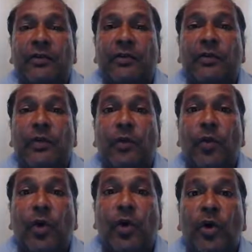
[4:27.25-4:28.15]
the
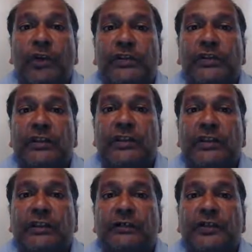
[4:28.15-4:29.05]
rewards
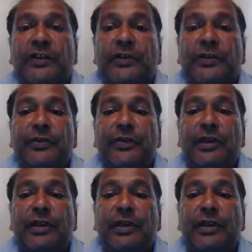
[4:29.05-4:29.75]
for you,